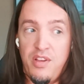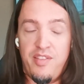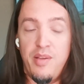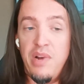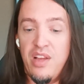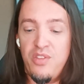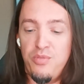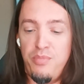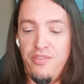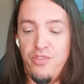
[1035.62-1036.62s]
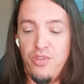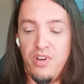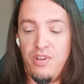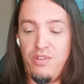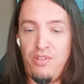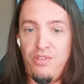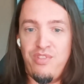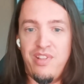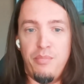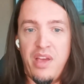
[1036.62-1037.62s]
similar to before.
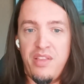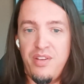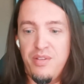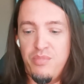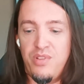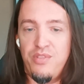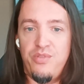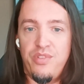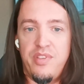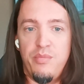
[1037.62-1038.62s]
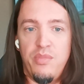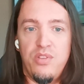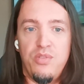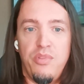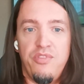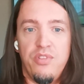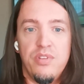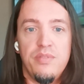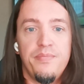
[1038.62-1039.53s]
Usually better, but of course similar to before.